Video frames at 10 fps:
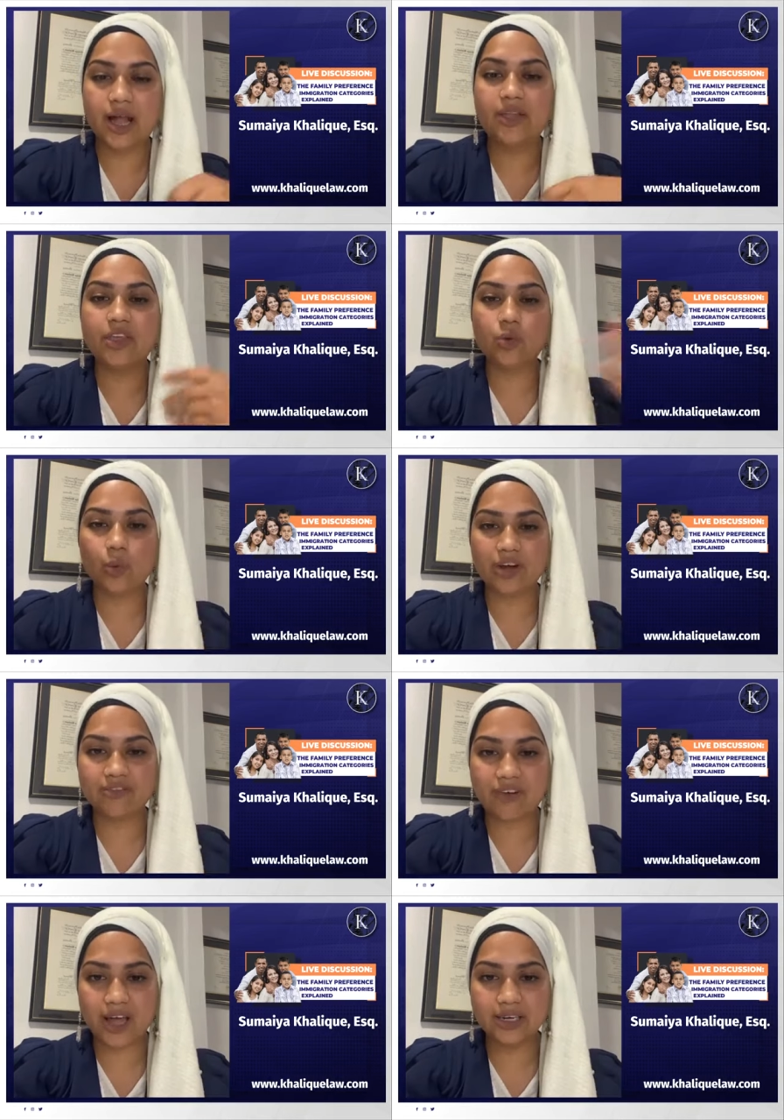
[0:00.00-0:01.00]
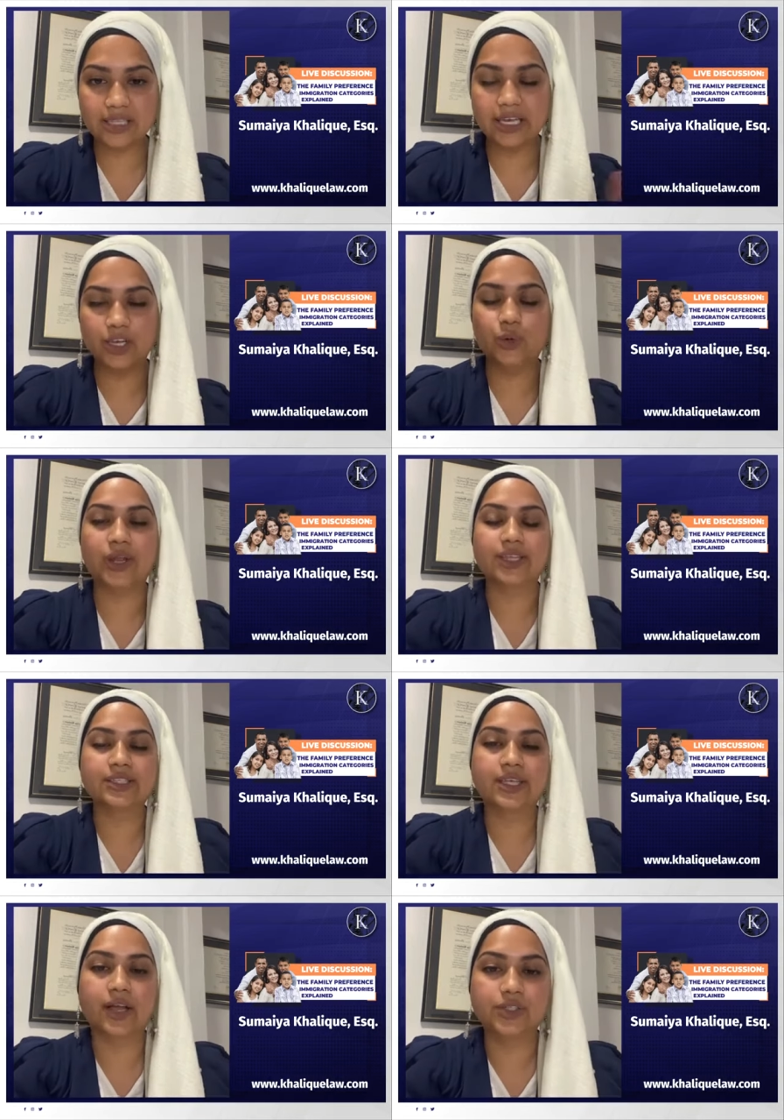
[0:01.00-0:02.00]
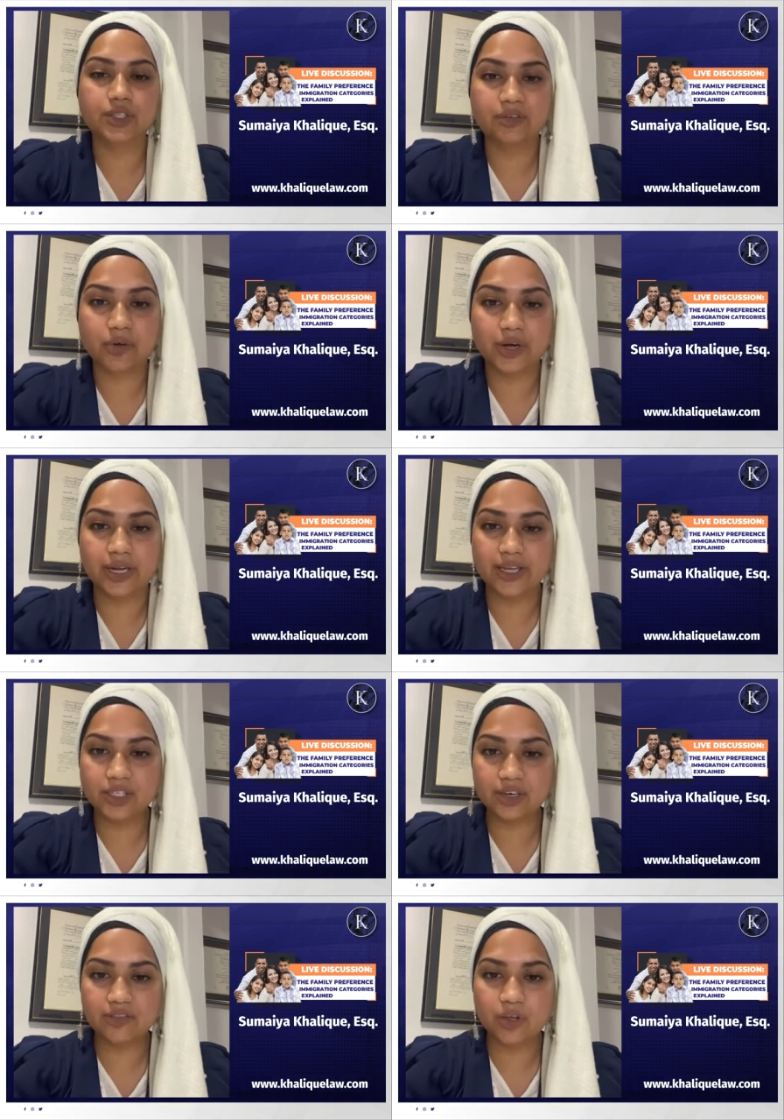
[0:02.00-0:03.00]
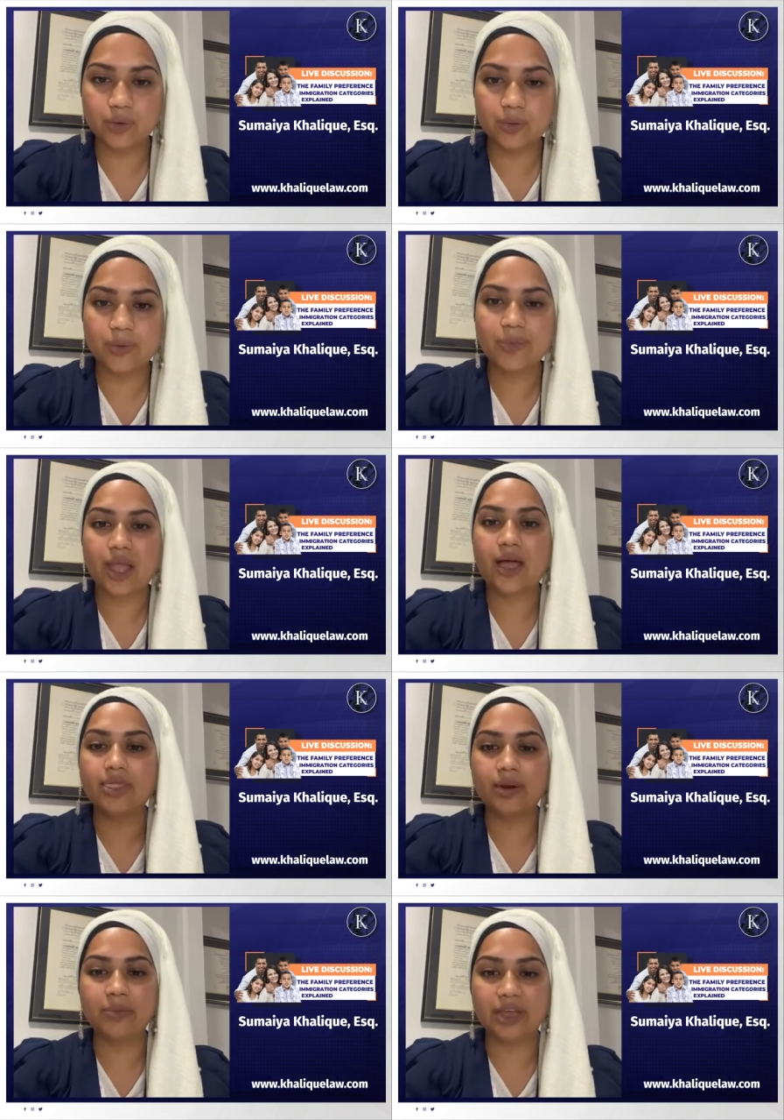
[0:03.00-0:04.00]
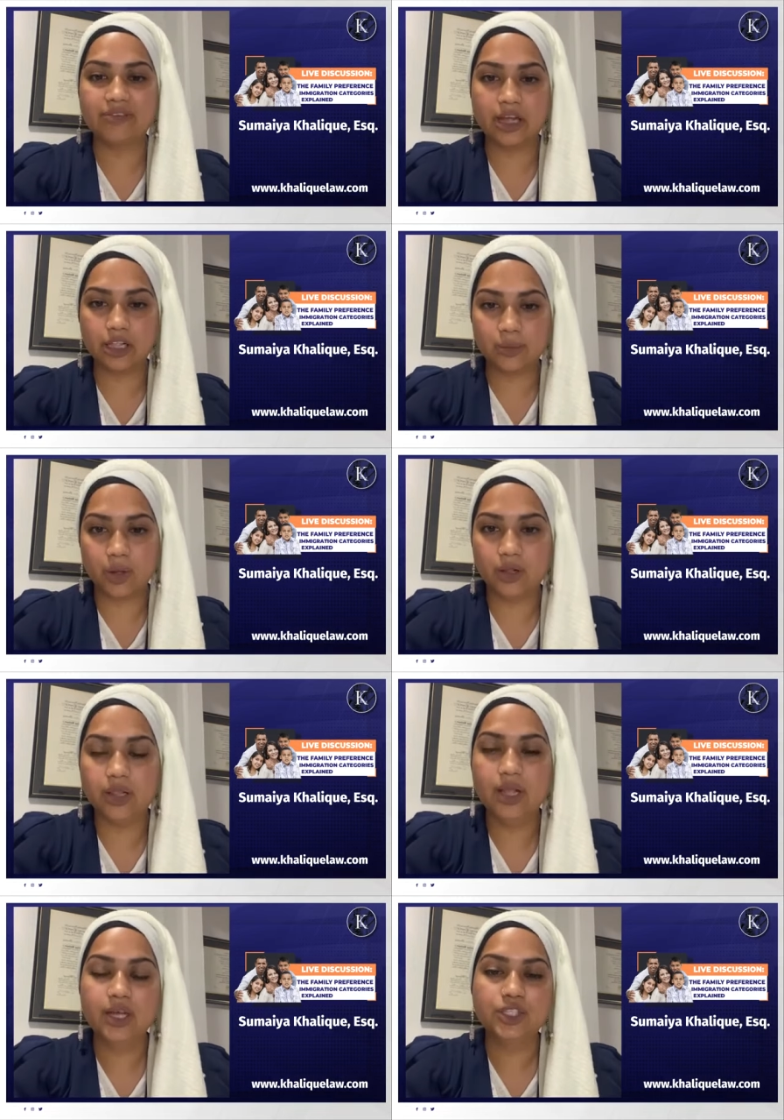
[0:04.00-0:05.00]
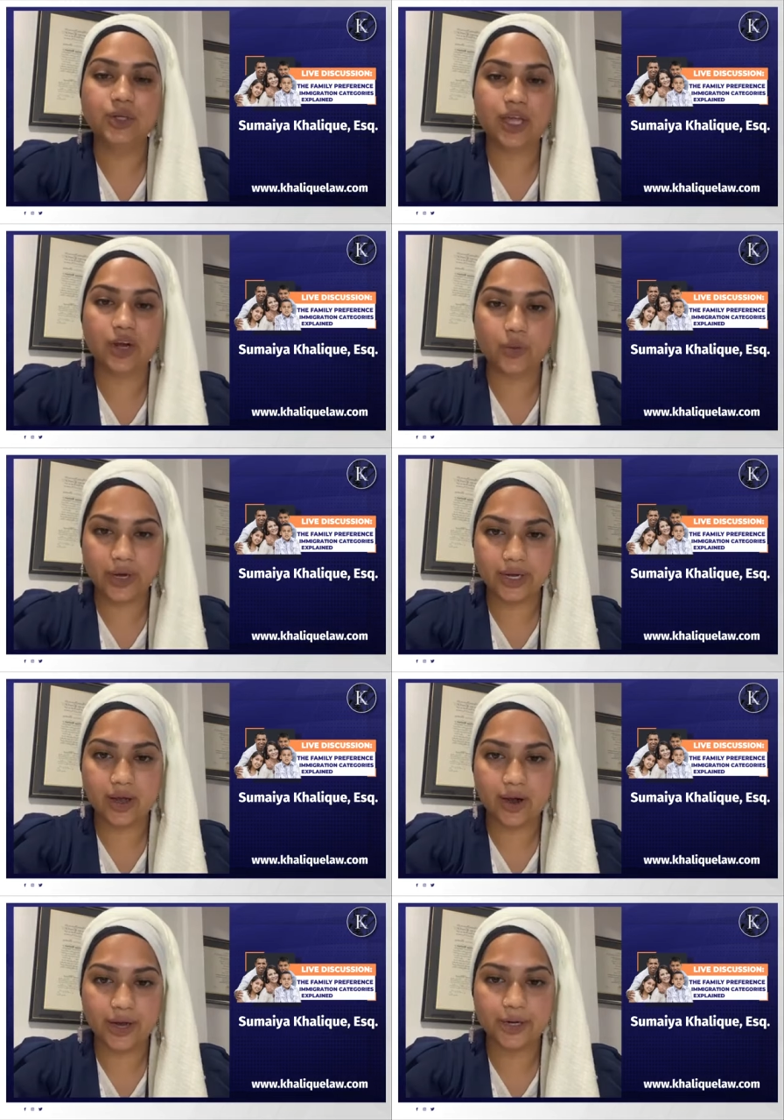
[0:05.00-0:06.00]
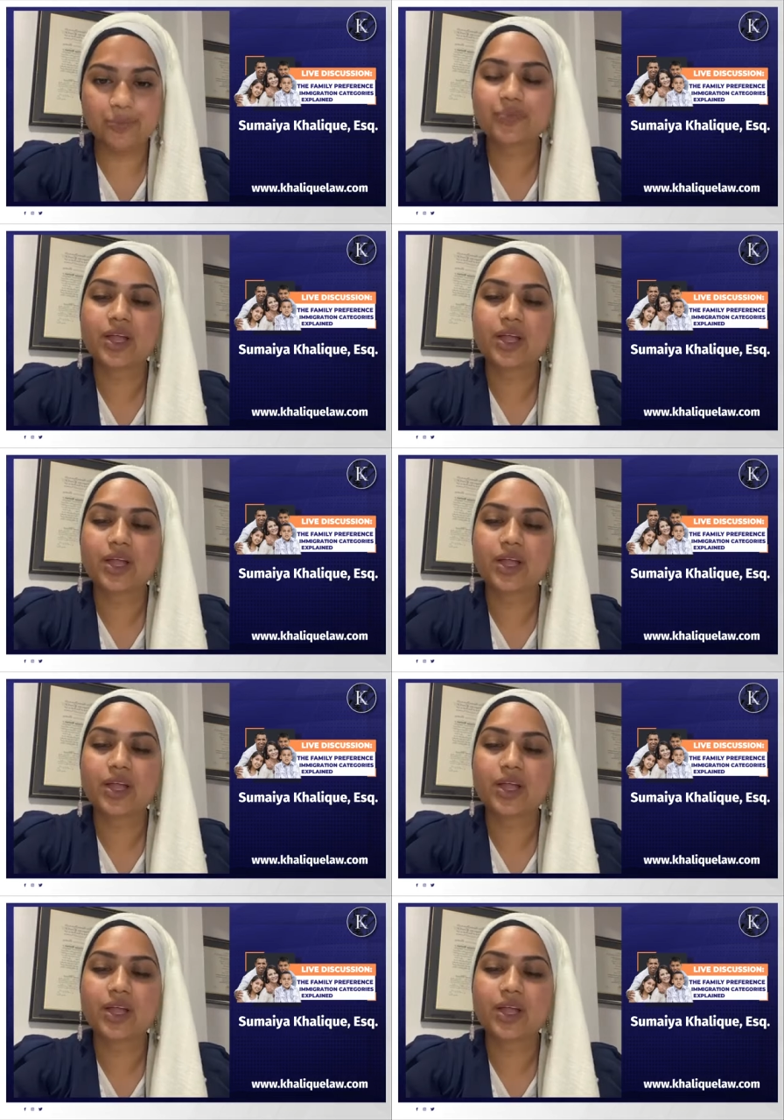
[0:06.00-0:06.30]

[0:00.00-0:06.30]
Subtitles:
and then when finally you would get scheduled for an interview and then be available to get a green card.